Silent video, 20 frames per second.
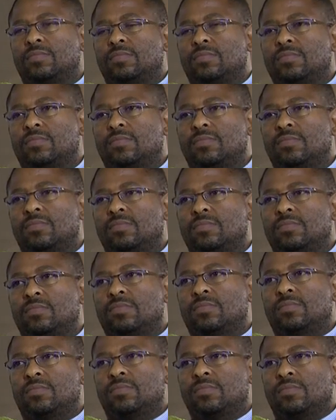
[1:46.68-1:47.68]

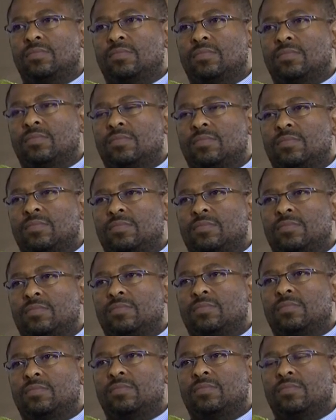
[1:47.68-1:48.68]

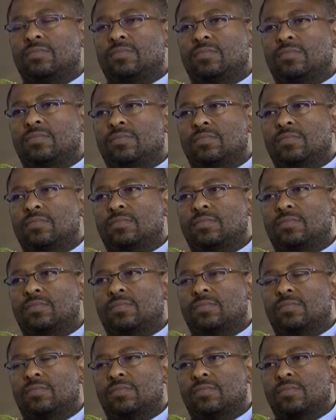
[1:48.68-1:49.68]

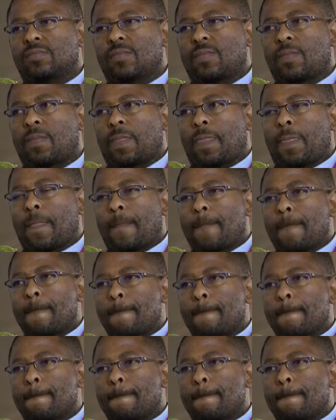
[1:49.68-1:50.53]
This person isn't speaking.